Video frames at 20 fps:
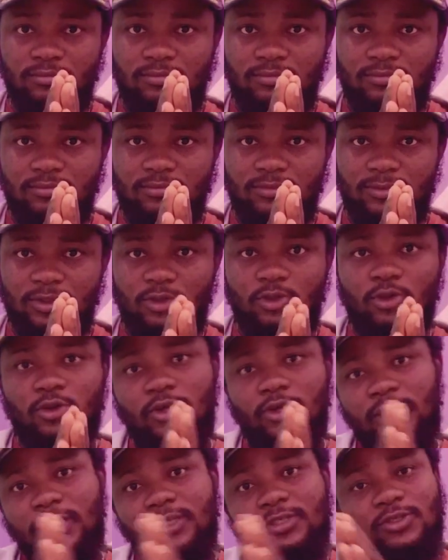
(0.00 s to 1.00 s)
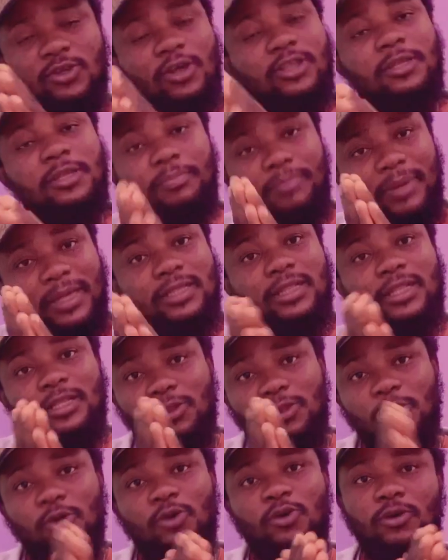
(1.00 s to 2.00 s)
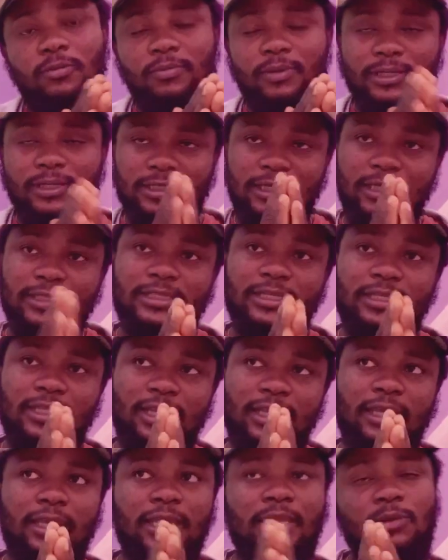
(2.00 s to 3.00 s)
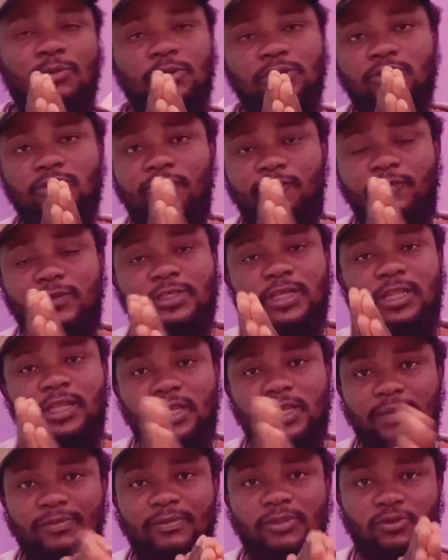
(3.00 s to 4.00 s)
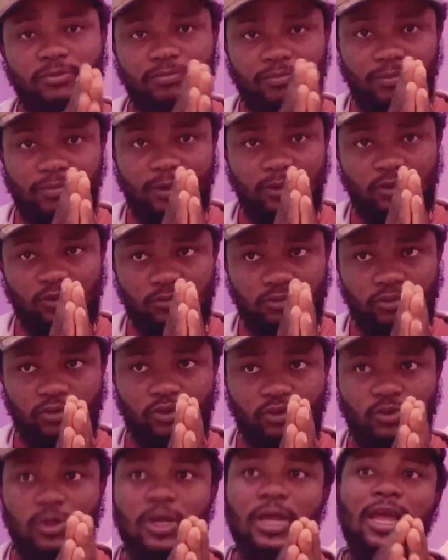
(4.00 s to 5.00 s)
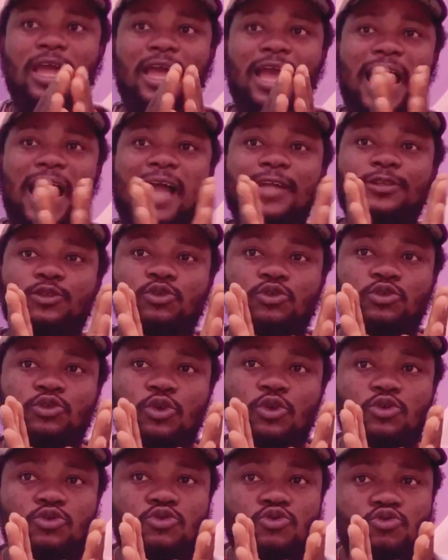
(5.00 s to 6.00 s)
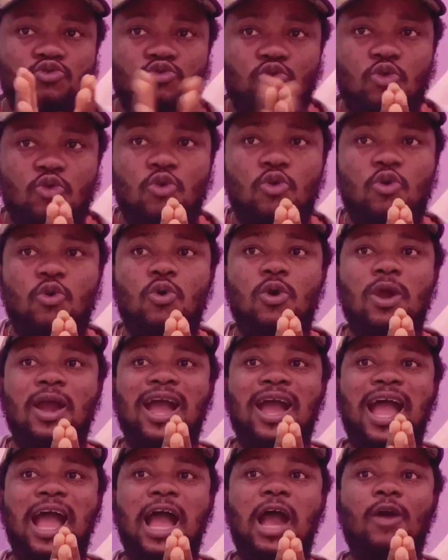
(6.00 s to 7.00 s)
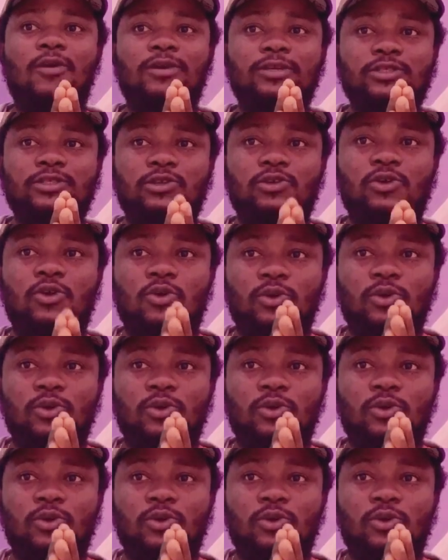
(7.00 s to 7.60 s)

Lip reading: You know, he saw the Bentley though, but yesterday he was officially given to Buju. I do not know how he's going